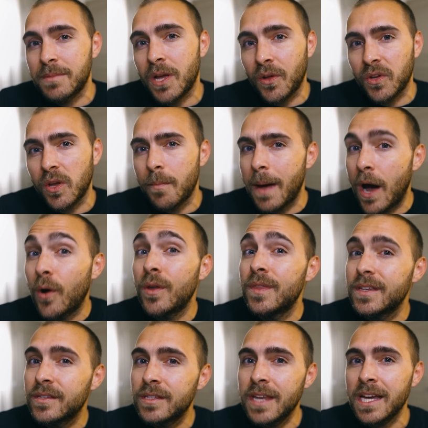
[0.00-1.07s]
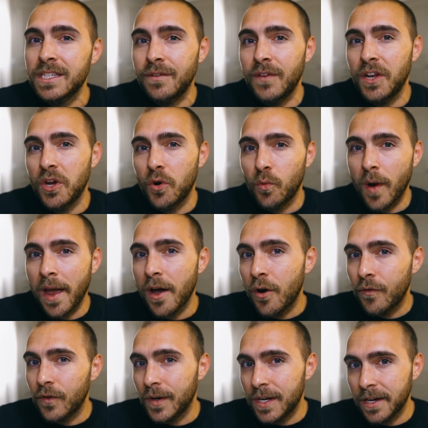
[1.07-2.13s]
I'm telling you about in this next video right
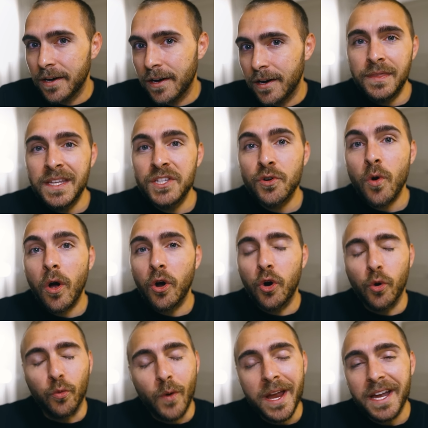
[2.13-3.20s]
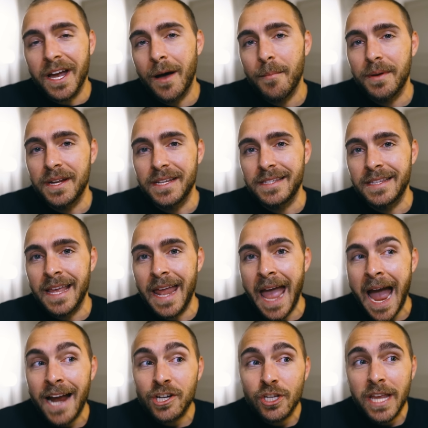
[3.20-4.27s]
over here. These are all great companies that
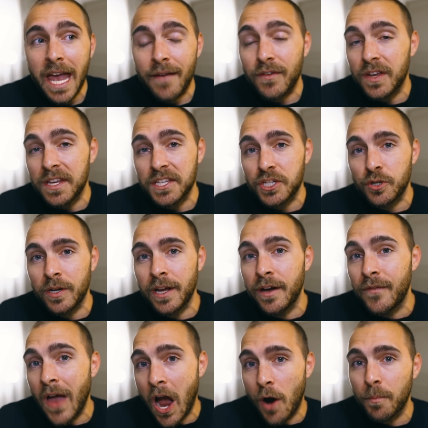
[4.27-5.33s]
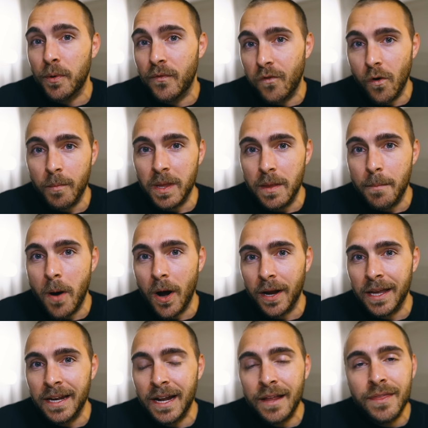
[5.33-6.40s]
actually have a history of outperforming the
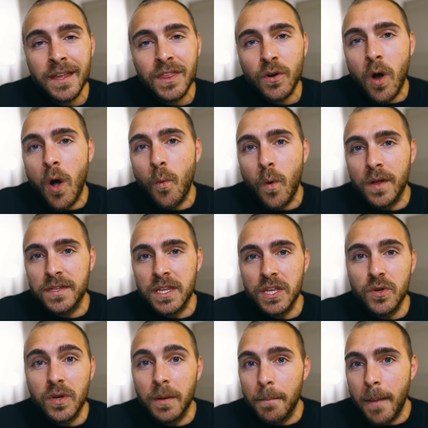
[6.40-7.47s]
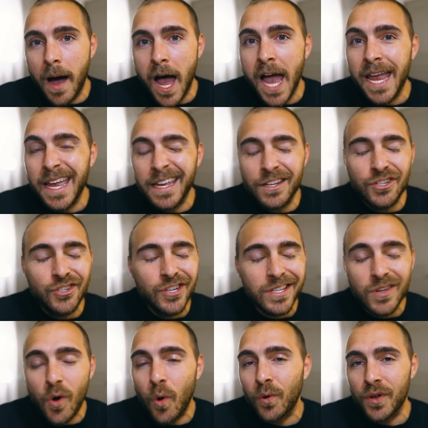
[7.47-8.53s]
market, and I think they're all ones that you can buy and
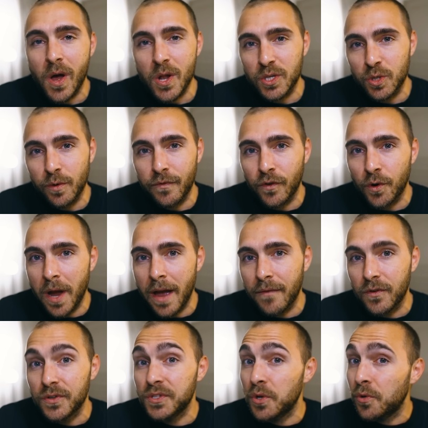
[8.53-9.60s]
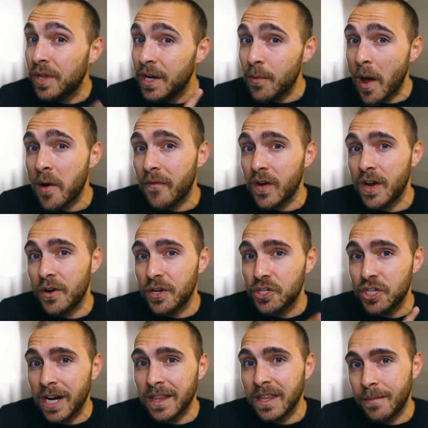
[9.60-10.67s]
just hold on to forever. So click right over here to
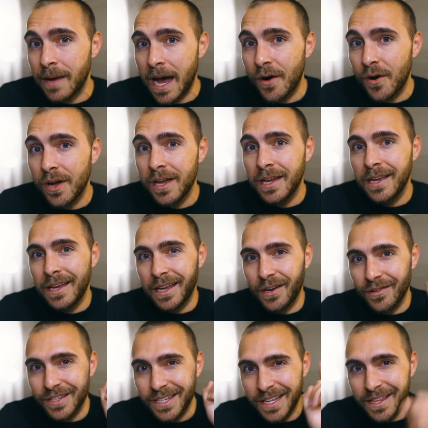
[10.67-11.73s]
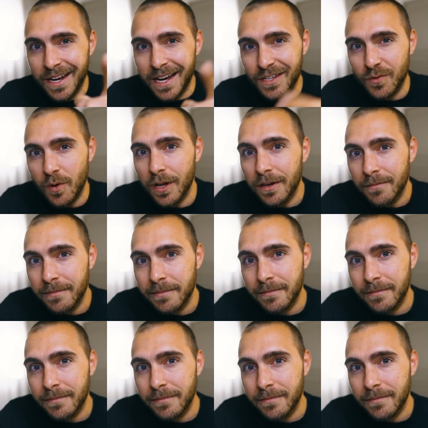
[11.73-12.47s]
check them out, and I'll see you in the next one.